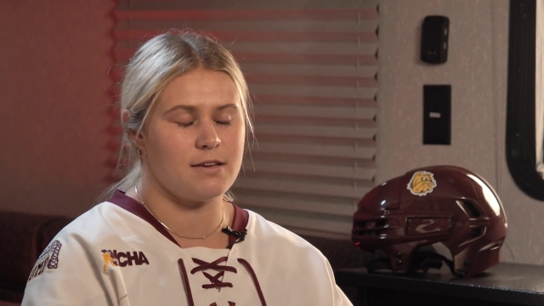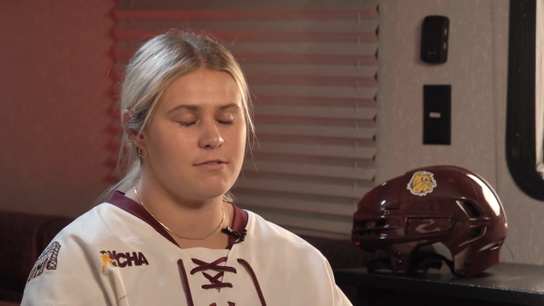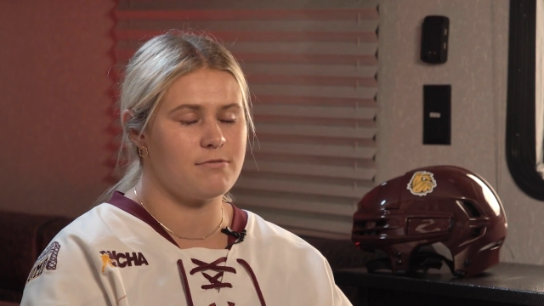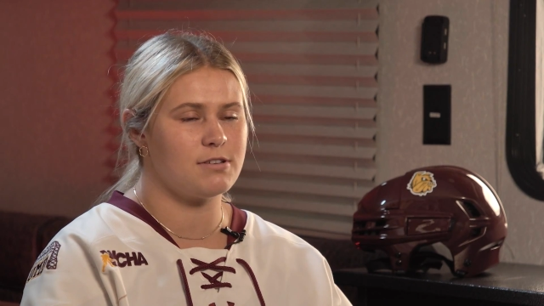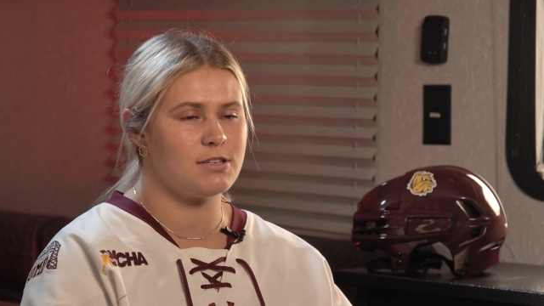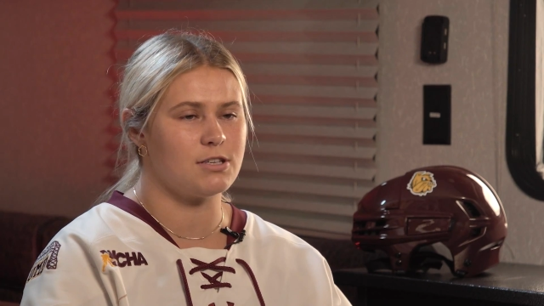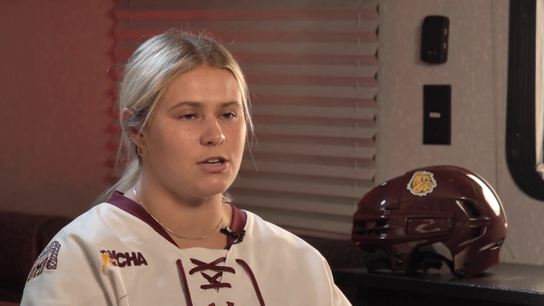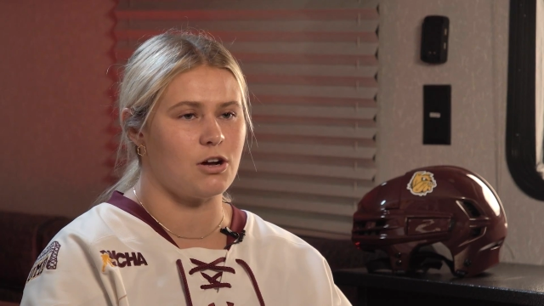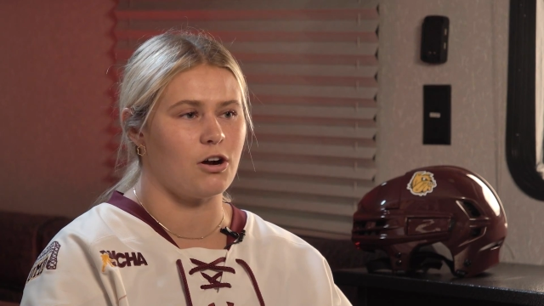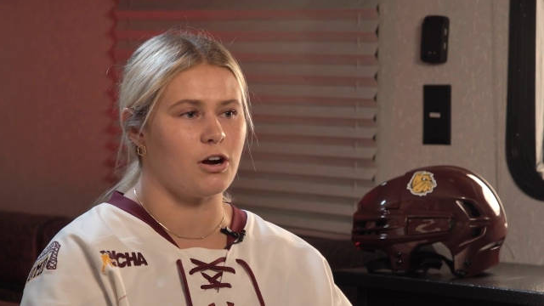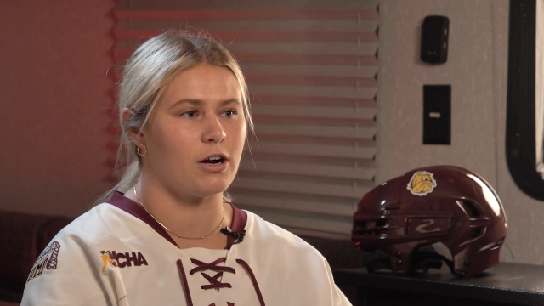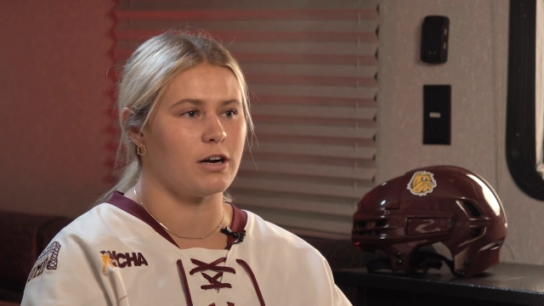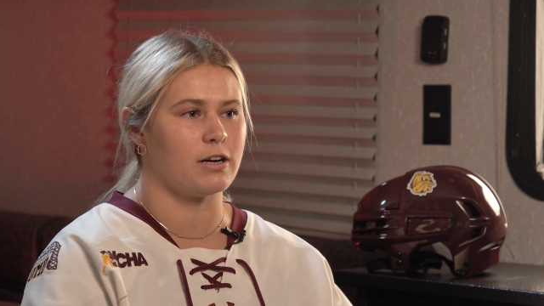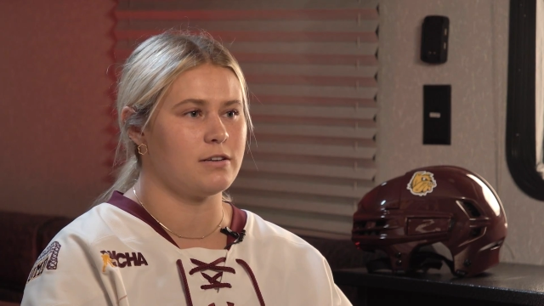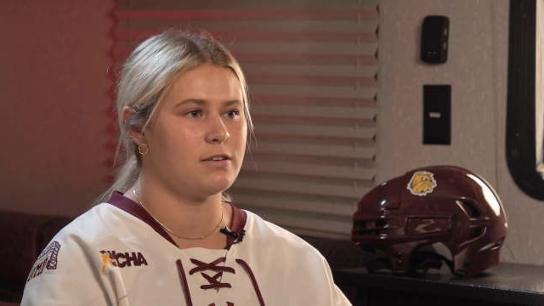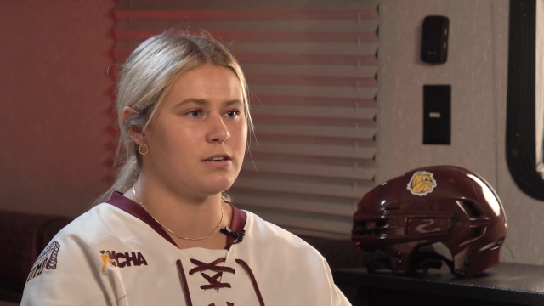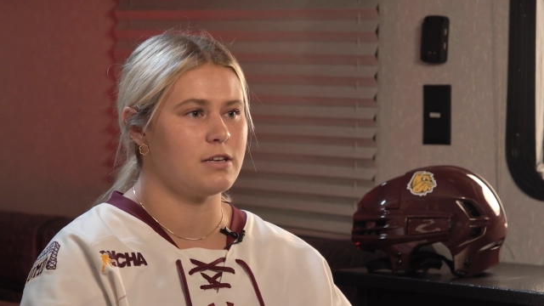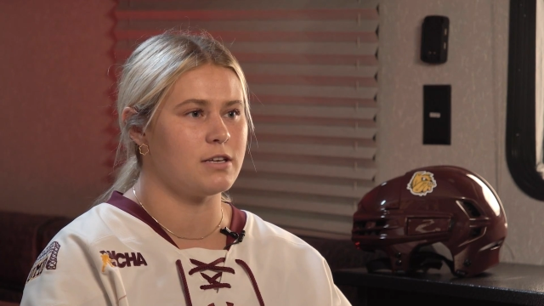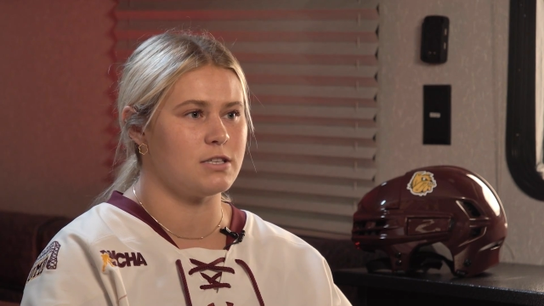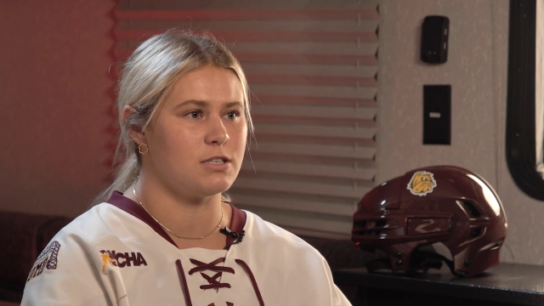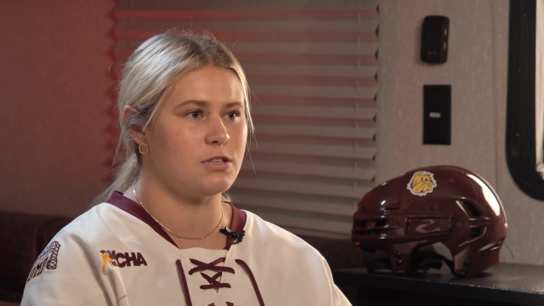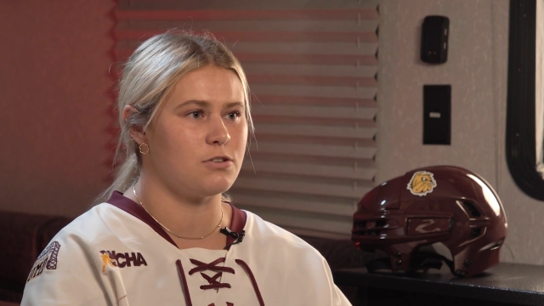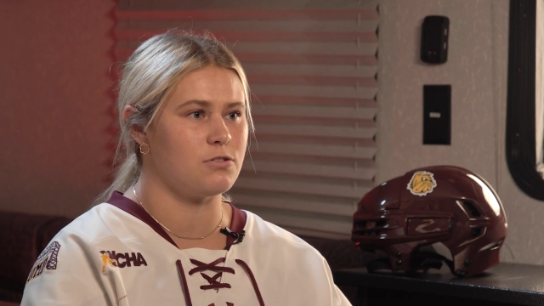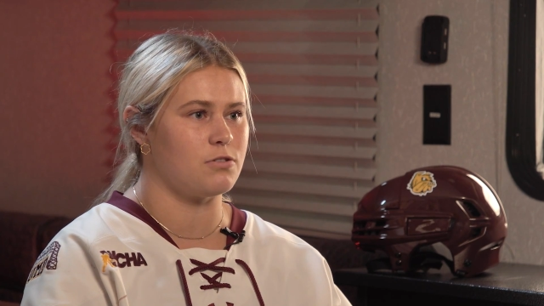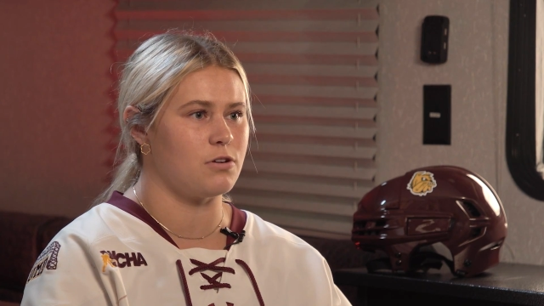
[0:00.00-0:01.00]
hard
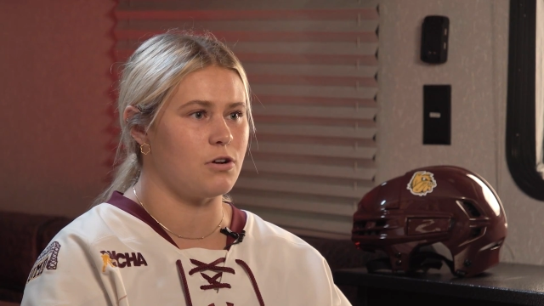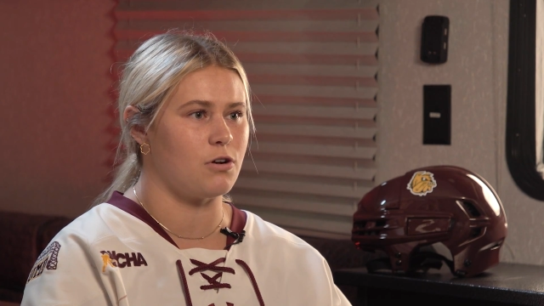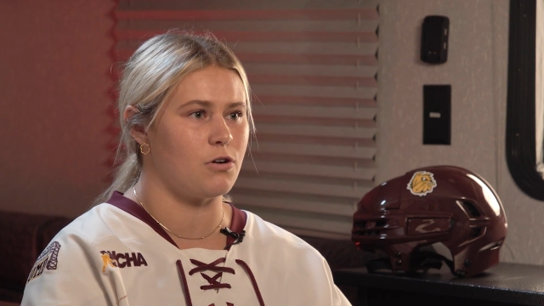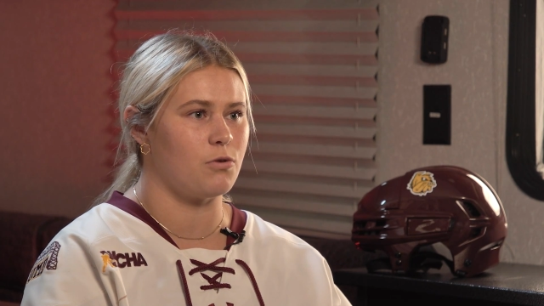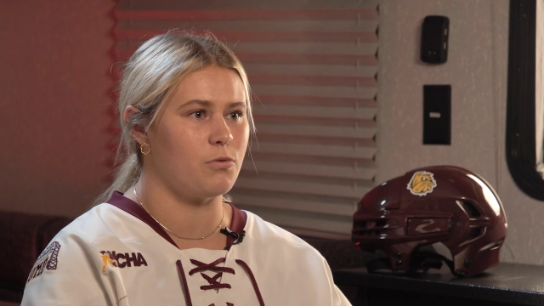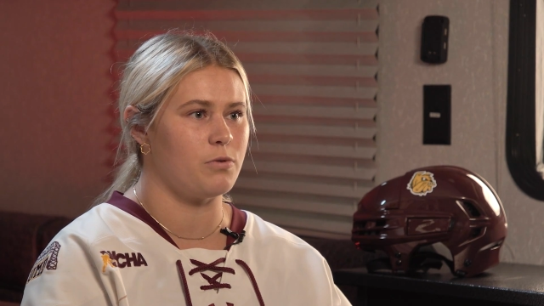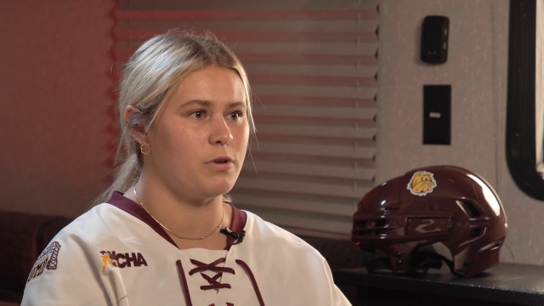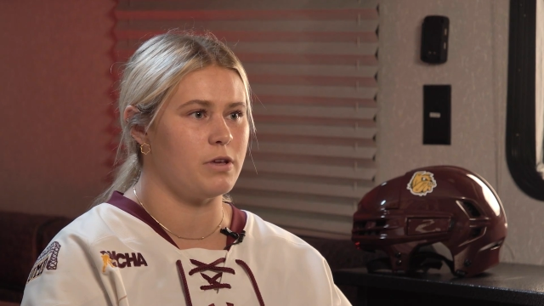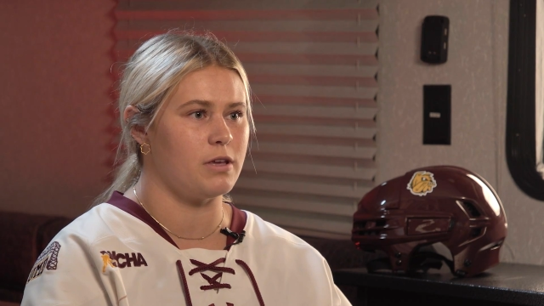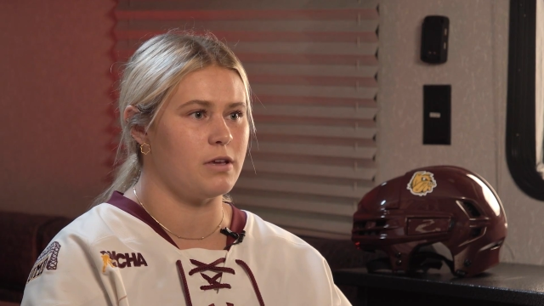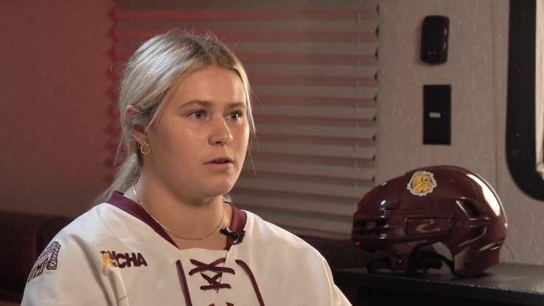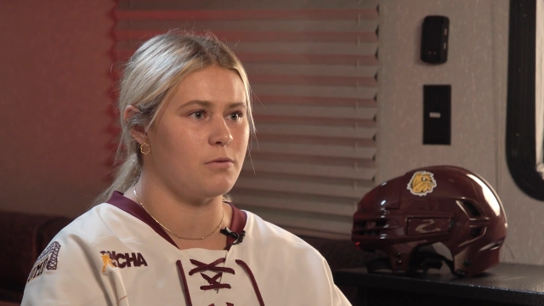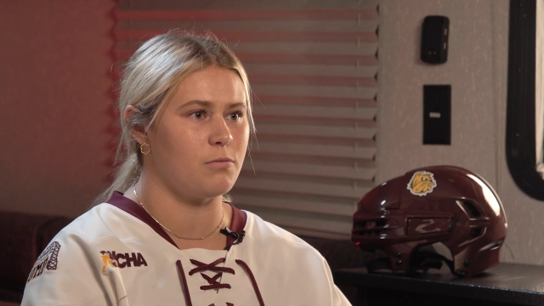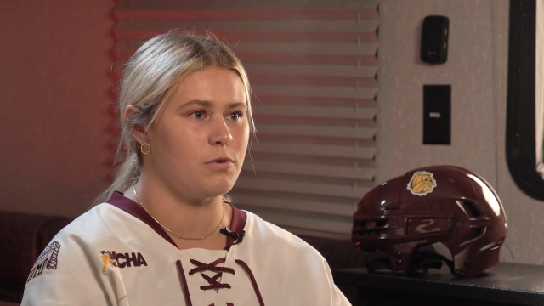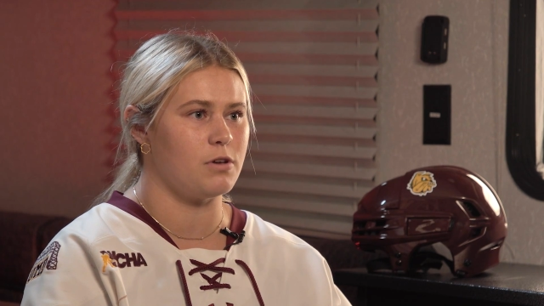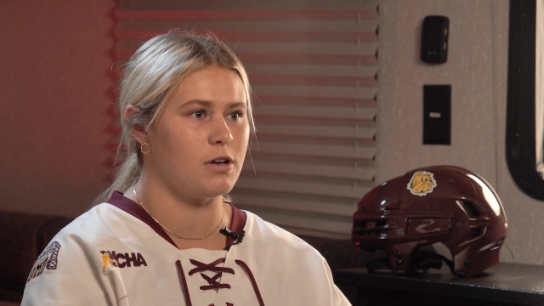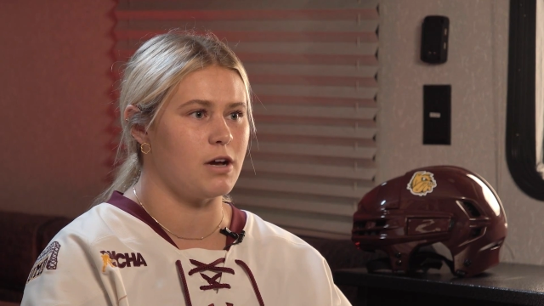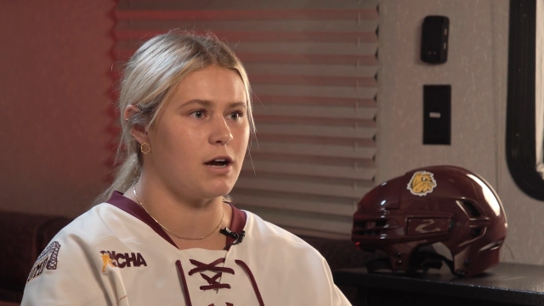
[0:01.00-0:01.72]
because we